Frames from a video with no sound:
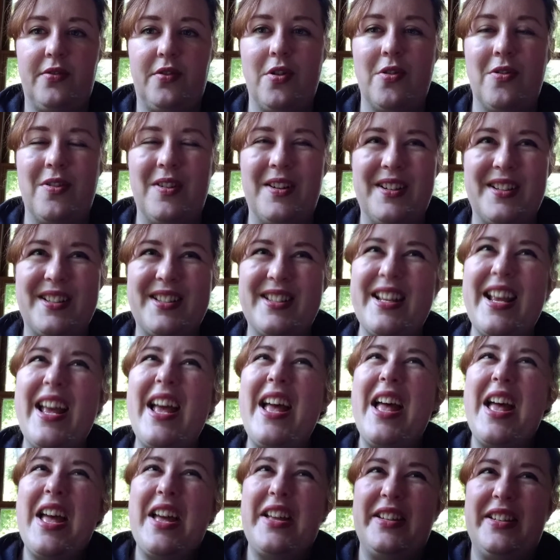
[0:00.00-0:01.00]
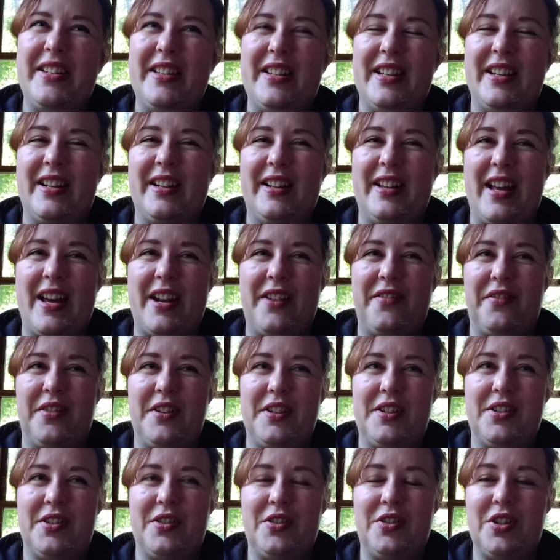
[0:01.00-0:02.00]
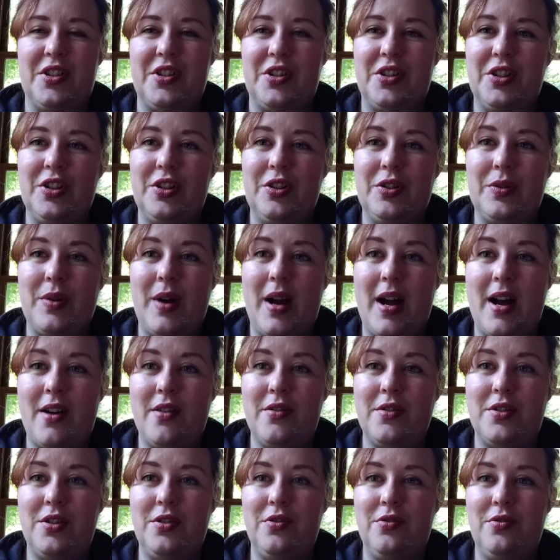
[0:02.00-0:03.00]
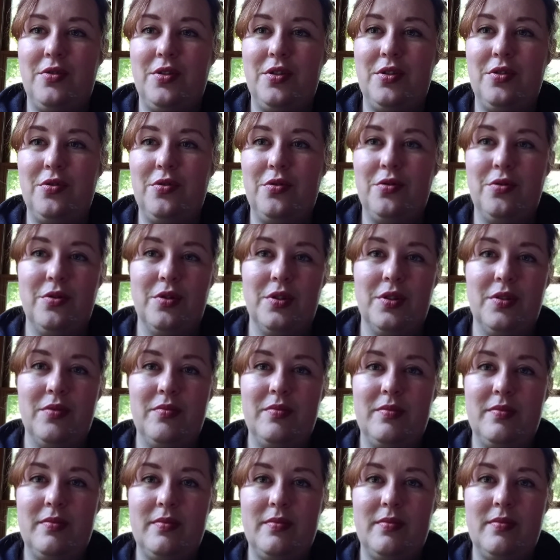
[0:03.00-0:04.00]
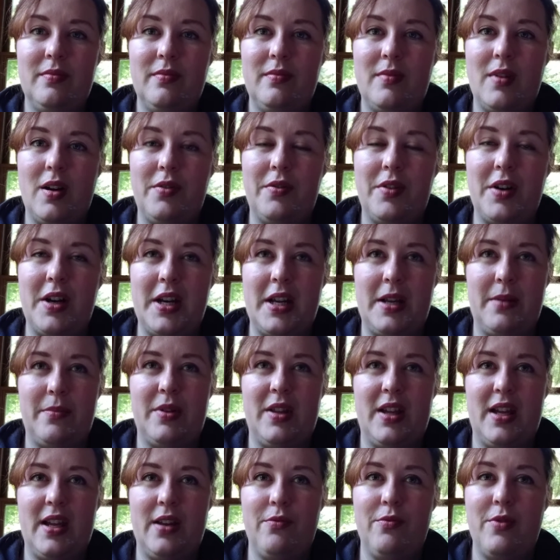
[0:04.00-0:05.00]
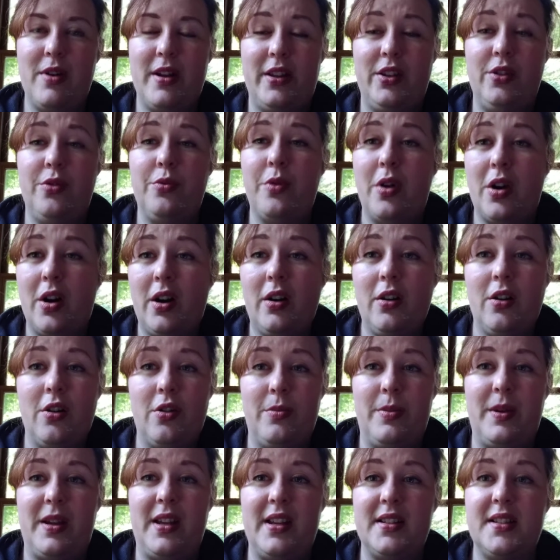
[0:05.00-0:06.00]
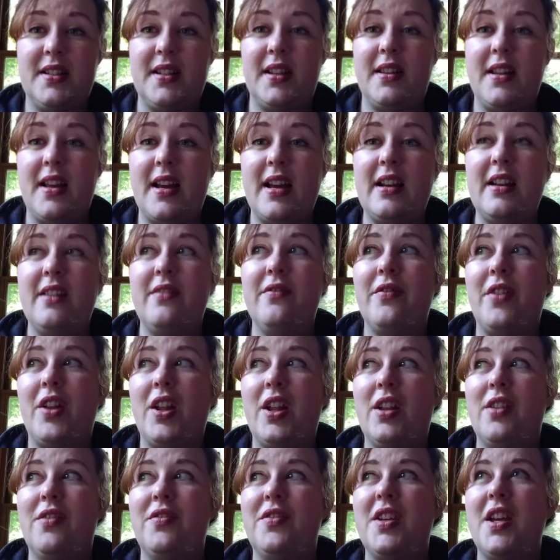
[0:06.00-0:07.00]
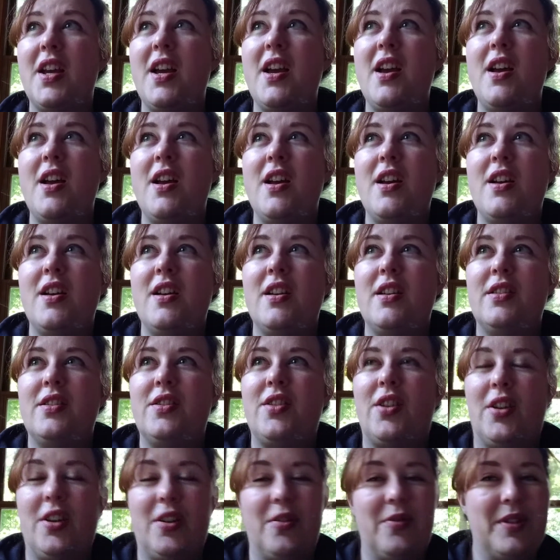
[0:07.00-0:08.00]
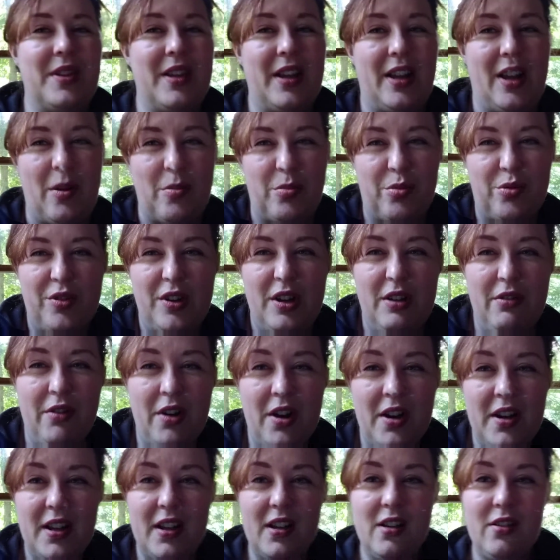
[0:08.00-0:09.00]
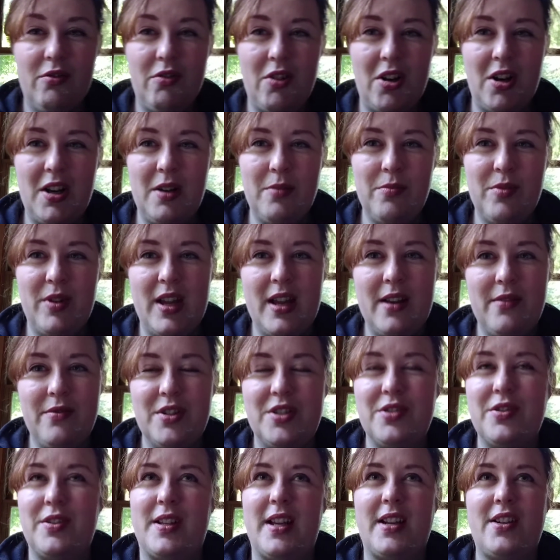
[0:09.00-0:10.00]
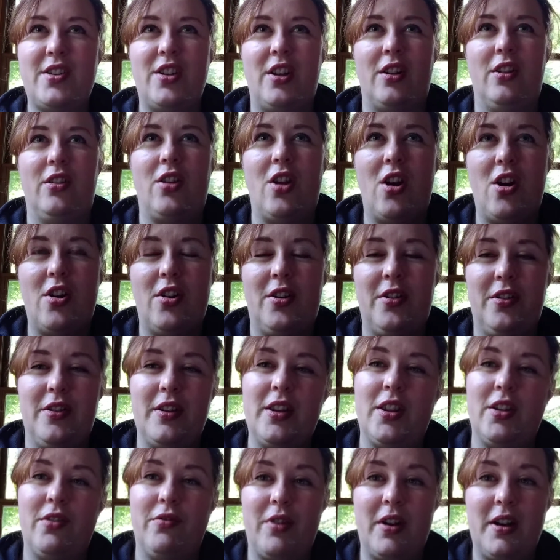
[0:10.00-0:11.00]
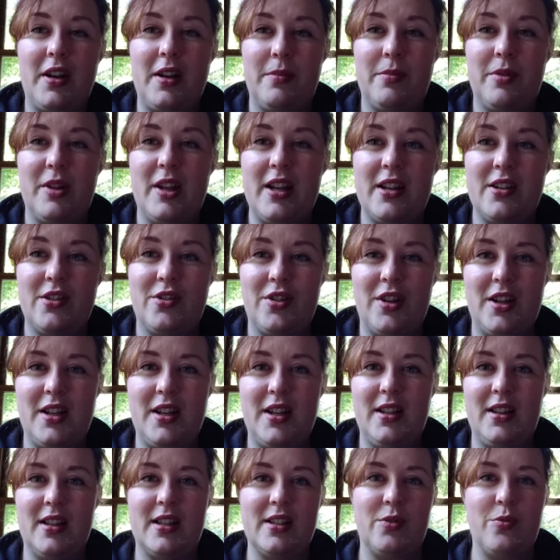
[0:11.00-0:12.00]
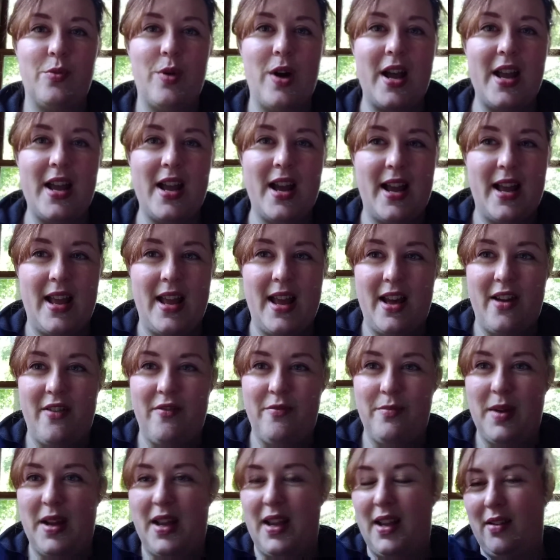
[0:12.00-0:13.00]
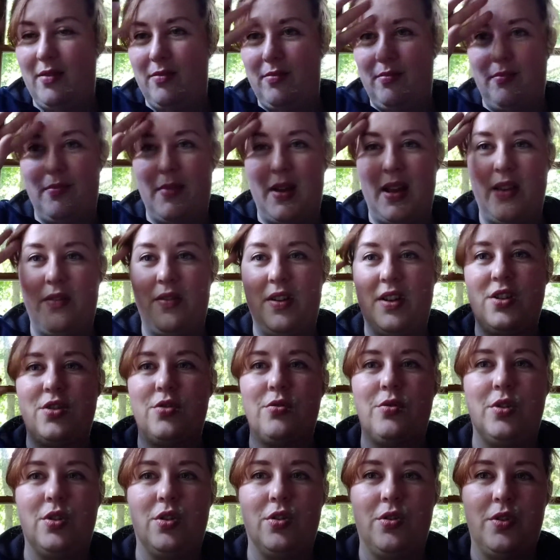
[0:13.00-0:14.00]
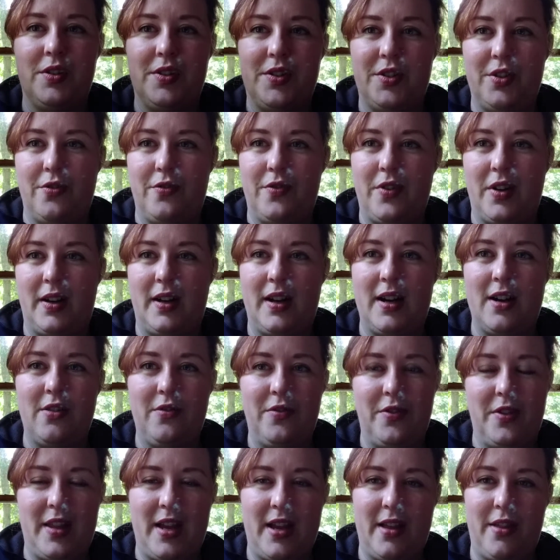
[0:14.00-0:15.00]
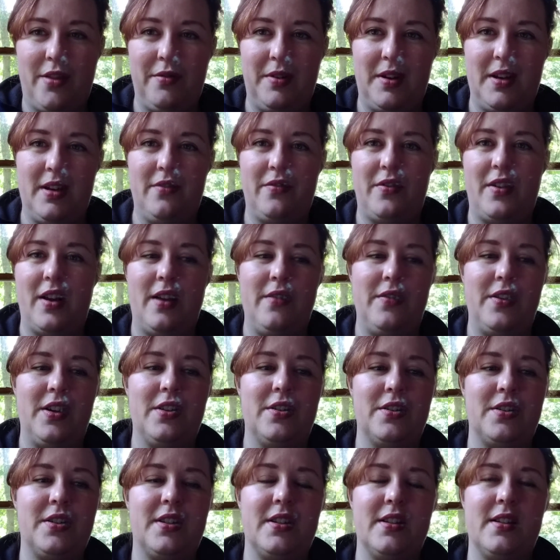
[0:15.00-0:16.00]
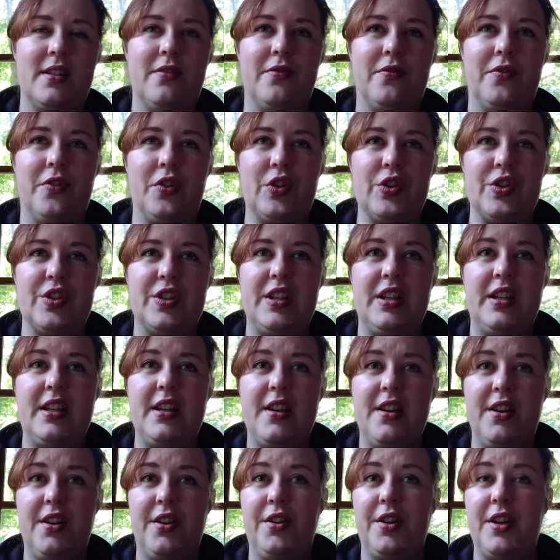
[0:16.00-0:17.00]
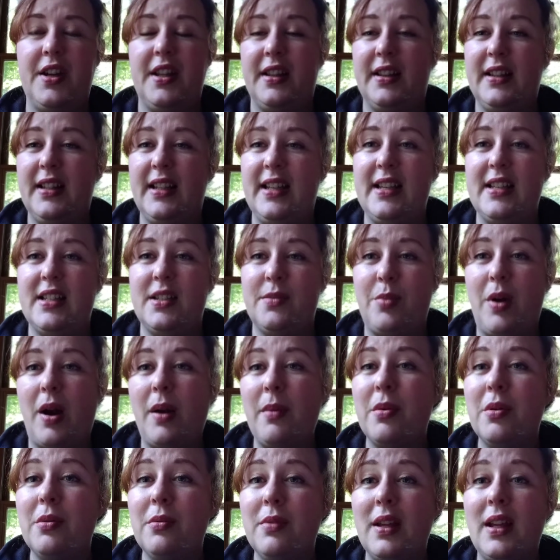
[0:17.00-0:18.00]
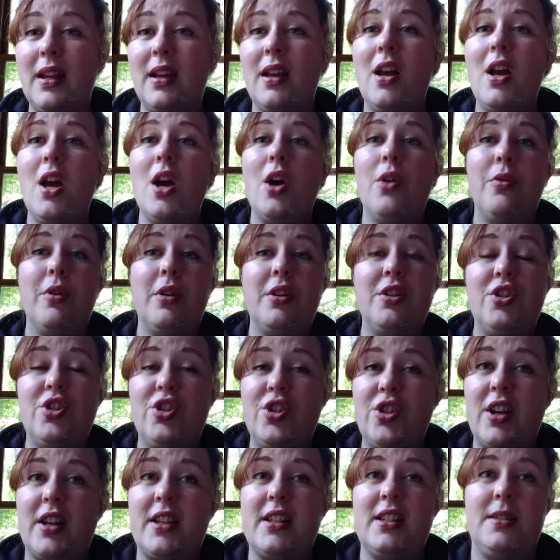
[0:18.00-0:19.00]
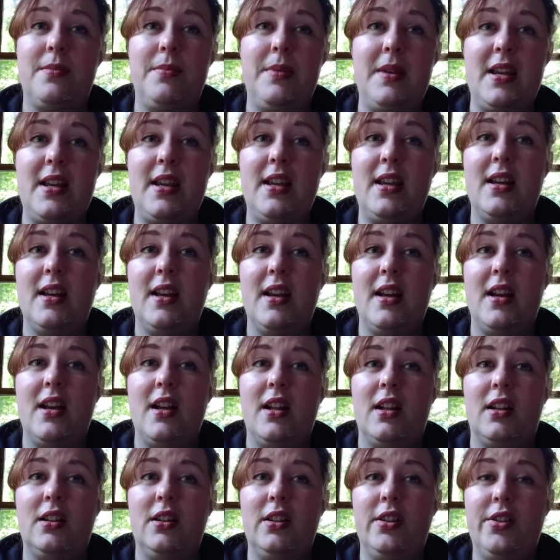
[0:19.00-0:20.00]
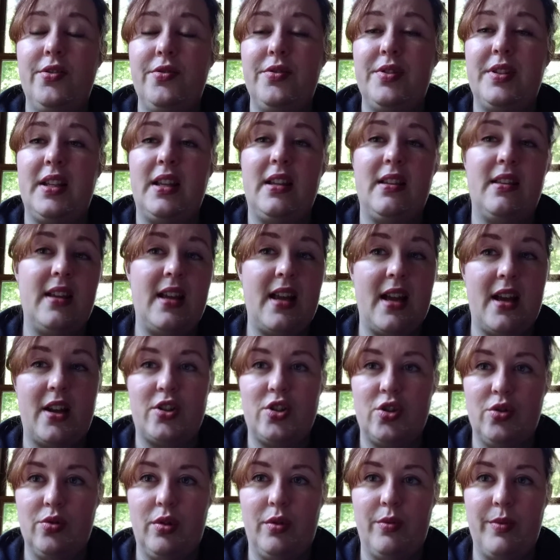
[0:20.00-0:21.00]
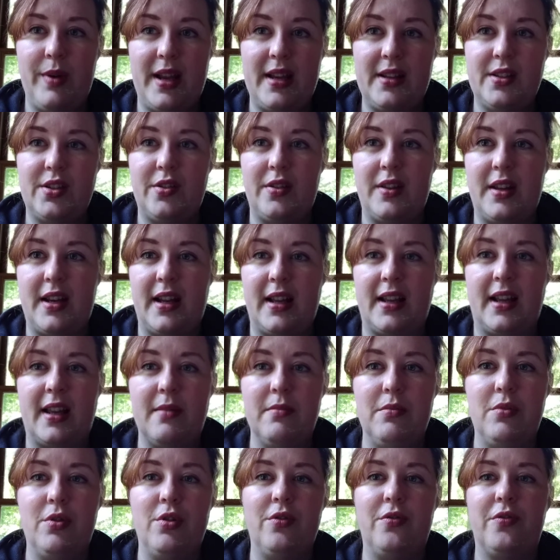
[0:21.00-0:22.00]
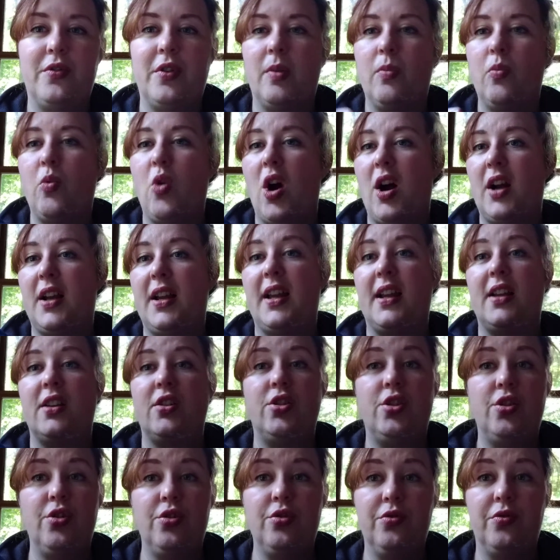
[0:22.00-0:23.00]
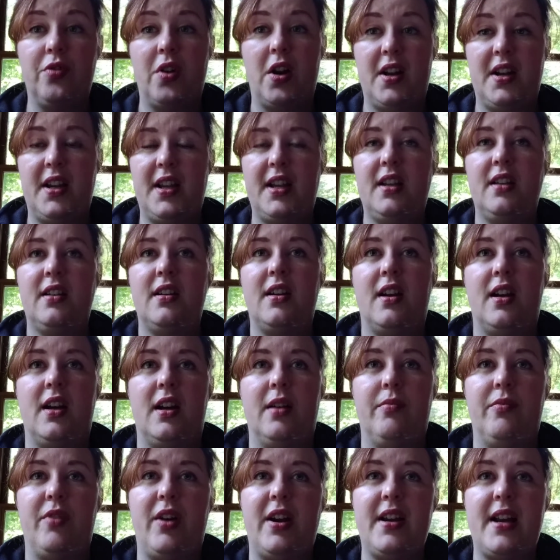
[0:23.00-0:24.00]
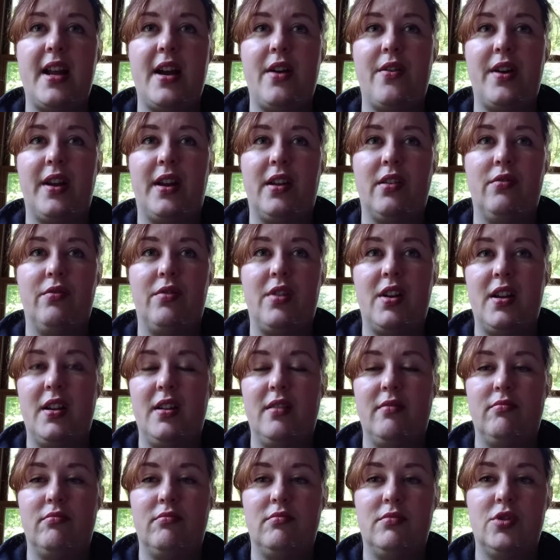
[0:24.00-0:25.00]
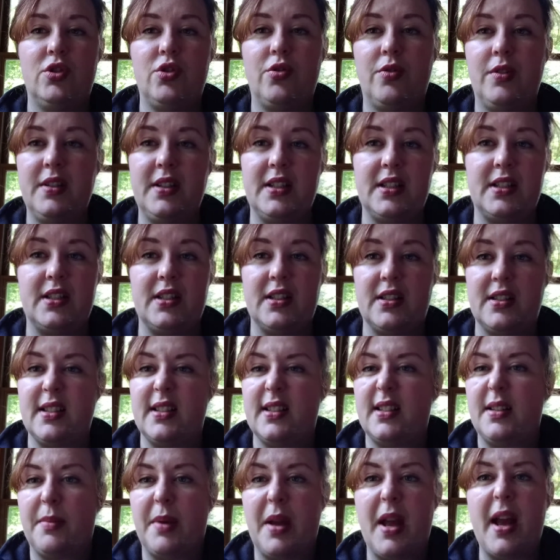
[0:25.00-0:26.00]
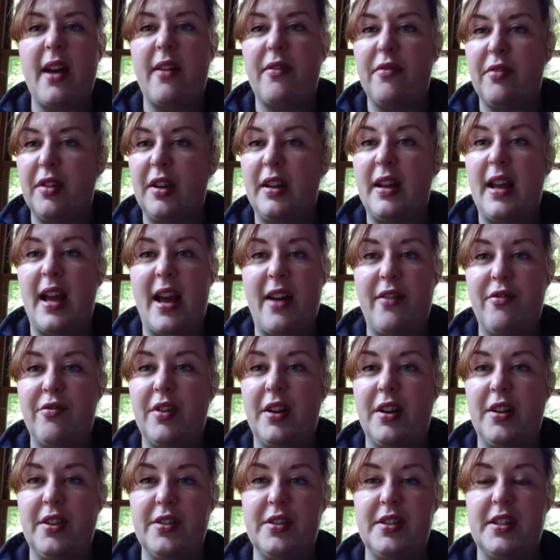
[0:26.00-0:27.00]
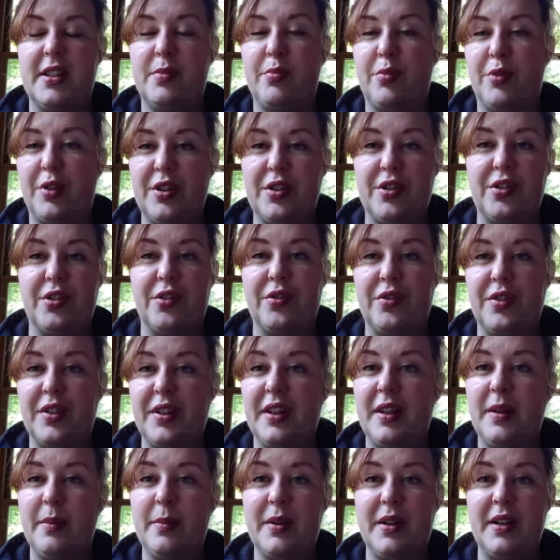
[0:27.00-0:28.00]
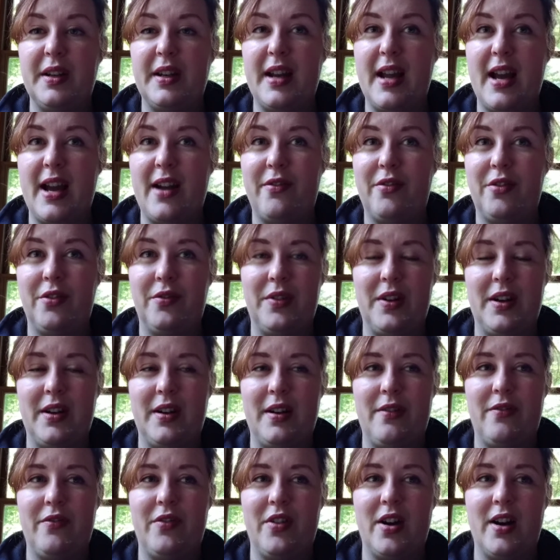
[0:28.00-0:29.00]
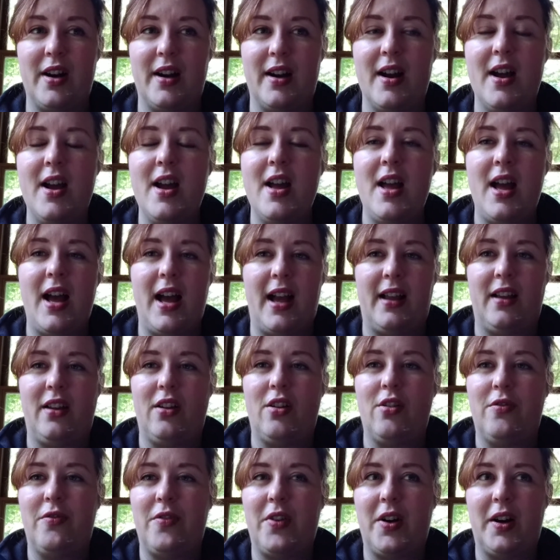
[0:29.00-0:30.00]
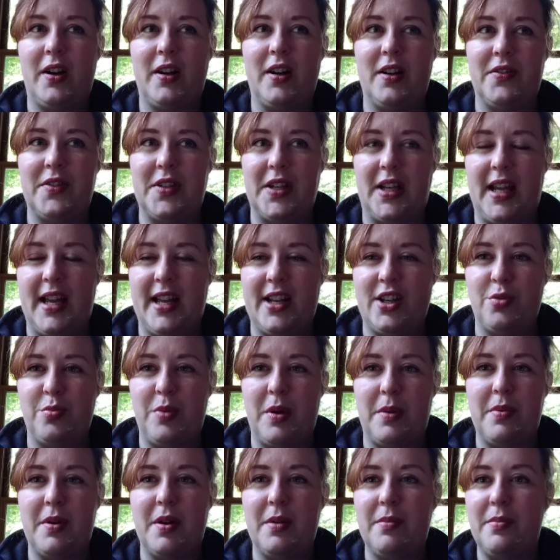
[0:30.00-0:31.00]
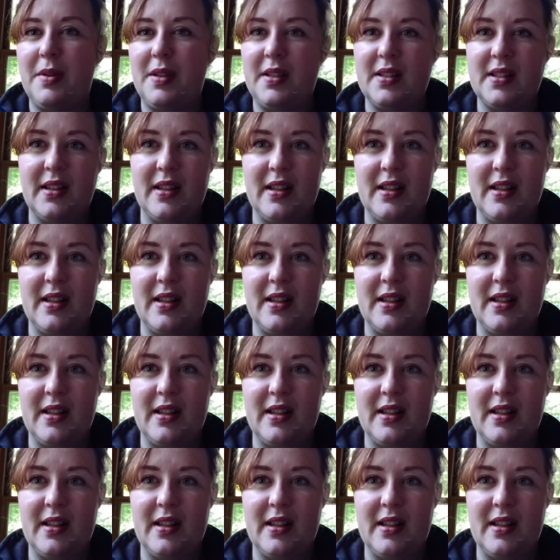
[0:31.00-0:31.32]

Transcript: course, did a lot of research into how to do a running plan when you are obese, and that involved starting with like a pre-running running plan which was actually longer than the running plan training that's why i have my my eventual goal so far out for that three to five years because the first year at least probably will just be losing the actual weight so that i can move from walking to running um, right now i can run short distances i'm halfway halfway good sprinter really but not for very far i can go far enough to catch my puppies and